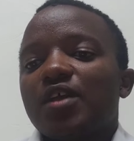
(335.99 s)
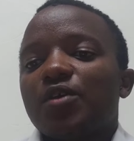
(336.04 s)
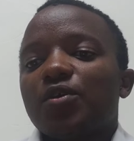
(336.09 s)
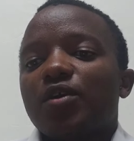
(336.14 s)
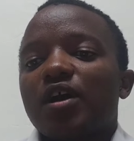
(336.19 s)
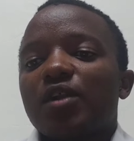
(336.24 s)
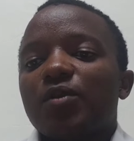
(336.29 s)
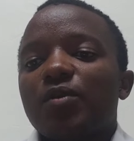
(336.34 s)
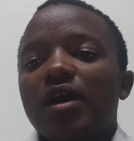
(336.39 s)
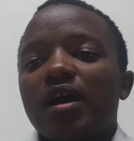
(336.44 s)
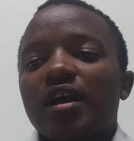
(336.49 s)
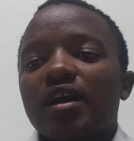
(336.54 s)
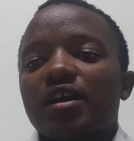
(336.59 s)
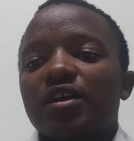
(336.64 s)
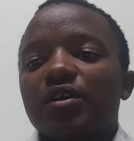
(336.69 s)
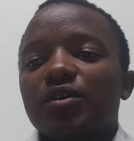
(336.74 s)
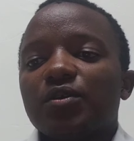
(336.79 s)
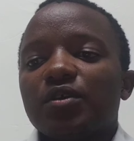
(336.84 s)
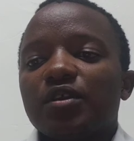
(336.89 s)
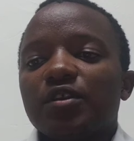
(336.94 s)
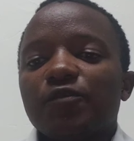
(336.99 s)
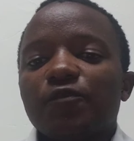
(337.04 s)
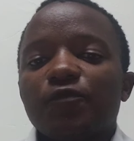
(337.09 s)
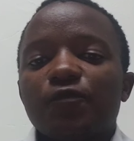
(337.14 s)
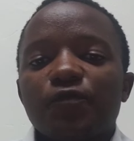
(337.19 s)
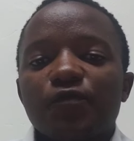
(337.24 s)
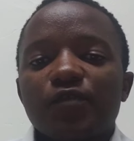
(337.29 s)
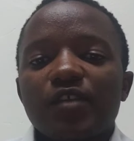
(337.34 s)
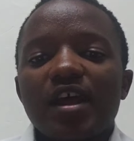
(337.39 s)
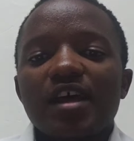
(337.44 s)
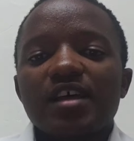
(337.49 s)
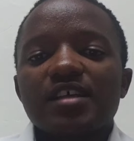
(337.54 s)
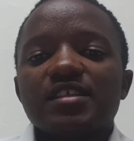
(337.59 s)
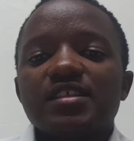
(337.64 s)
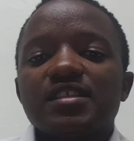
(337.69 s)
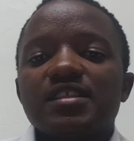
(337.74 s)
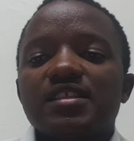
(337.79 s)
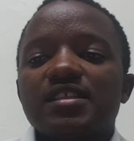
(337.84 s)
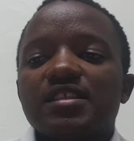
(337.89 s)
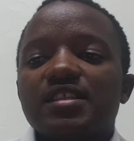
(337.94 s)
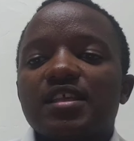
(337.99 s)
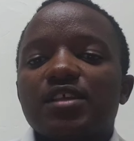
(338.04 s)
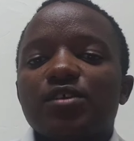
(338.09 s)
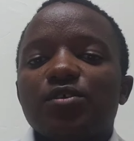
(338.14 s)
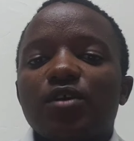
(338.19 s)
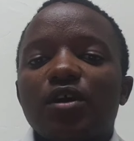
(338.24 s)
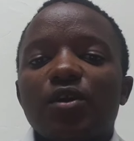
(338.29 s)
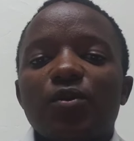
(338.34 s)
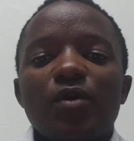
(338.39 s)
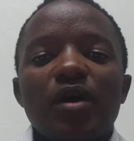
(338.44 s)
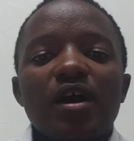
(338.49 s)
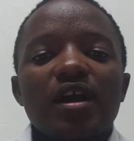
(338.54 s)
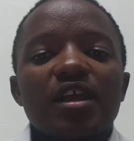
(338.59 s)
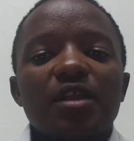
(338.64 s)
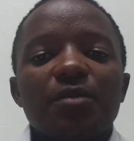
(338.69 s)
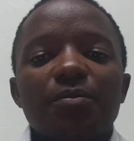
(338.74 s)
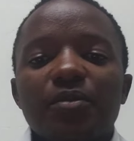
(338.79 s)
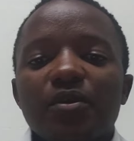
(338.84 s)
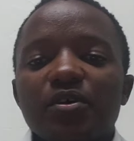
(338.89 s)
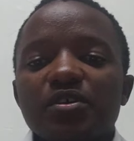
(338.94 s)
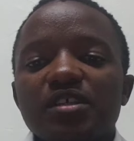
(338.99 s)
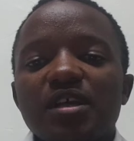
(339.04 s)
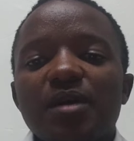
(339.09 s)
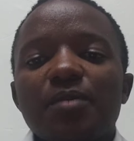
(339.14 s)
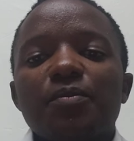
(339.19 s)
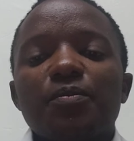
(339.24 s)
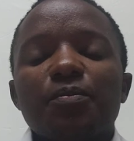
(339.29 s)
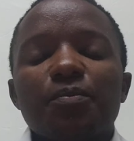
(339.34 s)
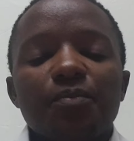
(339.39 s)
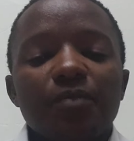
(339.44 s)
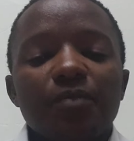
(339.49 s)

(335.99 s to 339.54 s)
you can work in France, you can work in Belgium,